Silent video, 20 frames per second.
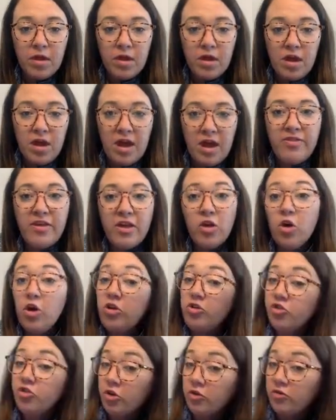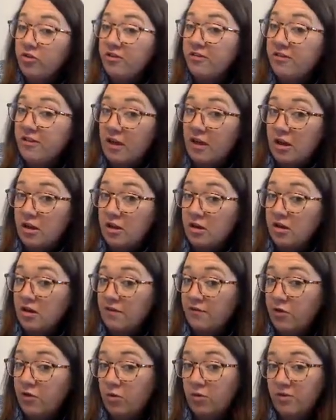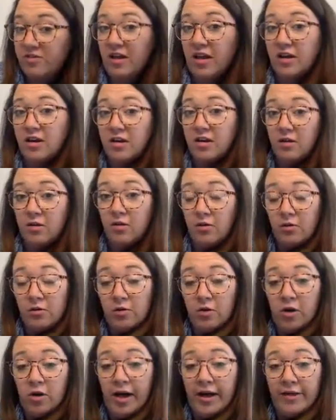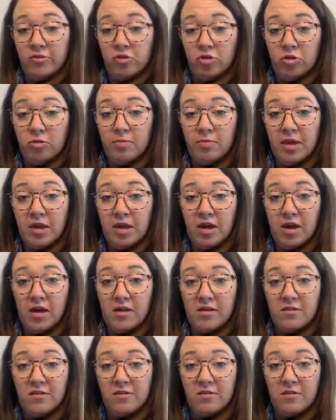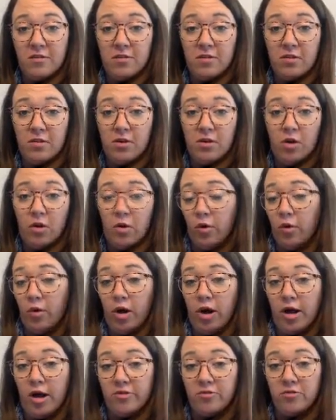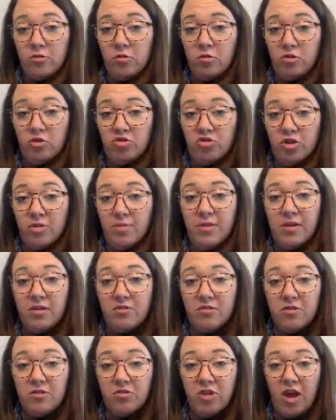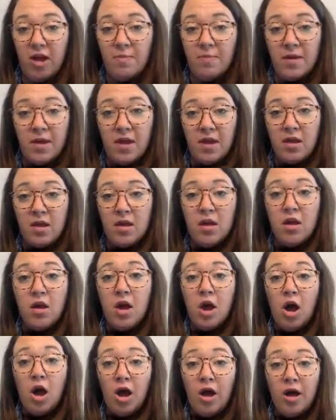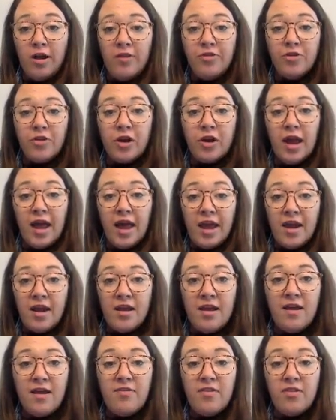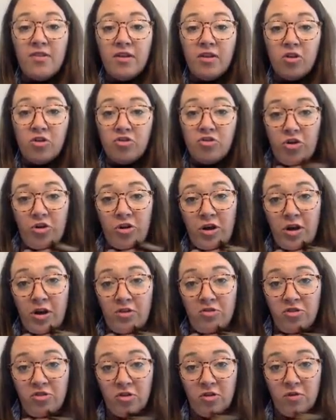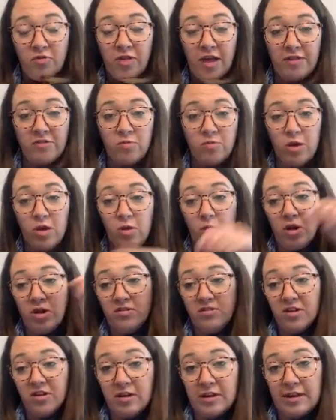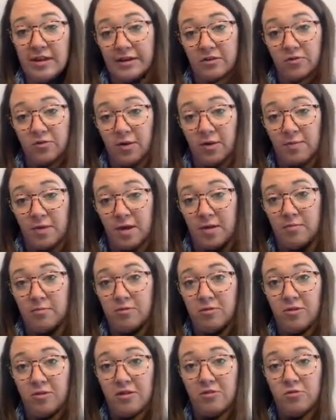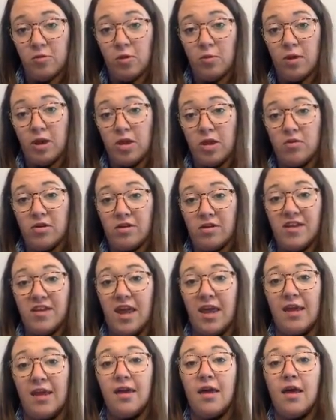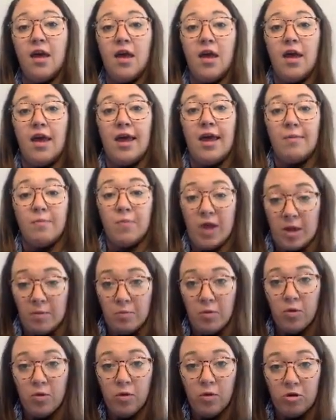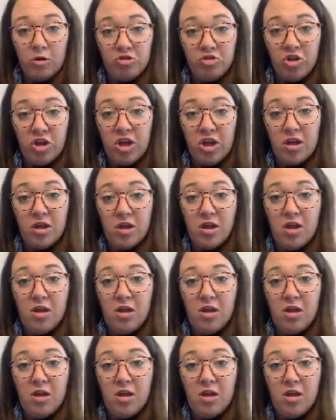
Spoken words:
And they could turn this in if you assigned it in Google Classroom or on Schoology because they're typing on it, they're gonna edit it, and then they could turn it into you if that's what you wanted to collect from them. So that's one way you can take a paper worksheet,